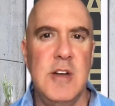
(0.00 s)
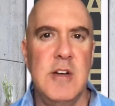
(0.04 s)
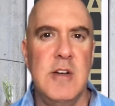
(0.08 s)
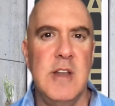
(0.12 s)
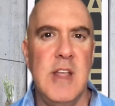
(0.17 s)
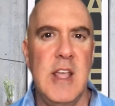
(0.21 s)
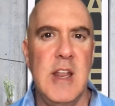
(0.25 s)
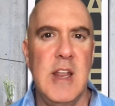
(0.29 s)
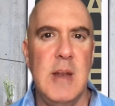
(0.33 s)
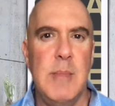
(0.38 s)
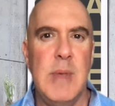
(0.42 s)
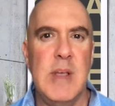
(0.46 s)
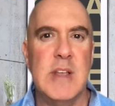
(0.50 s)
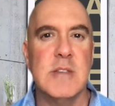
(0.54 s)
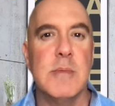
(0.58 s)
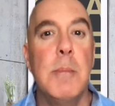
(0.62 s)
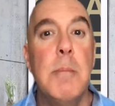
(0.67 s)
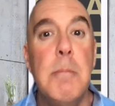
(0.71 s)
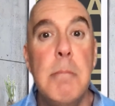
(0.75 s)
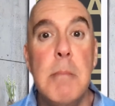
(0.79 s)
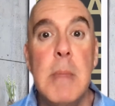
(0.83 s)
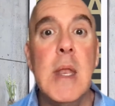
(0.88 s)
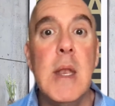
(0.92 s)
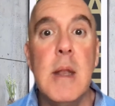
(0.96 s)
to your database,
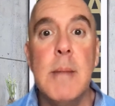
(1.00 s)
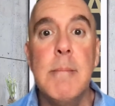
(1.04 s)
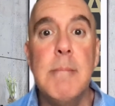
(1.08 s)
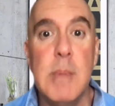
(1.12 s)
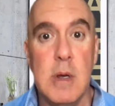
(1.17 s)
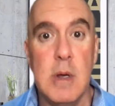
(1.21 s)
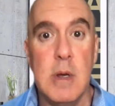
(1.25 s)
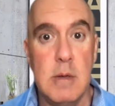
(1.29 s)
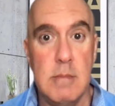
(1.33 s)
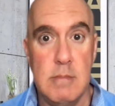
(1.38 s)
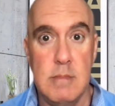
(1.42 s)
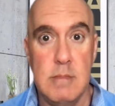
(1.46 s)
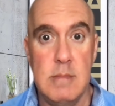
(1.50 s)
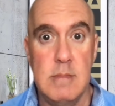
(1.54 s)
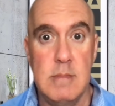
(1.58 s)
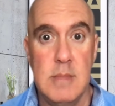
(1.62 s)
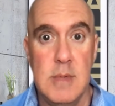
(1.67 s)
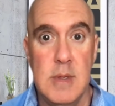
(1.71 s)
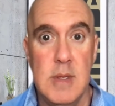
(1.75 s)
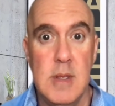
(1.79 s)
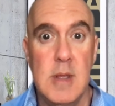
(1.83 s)
minimum.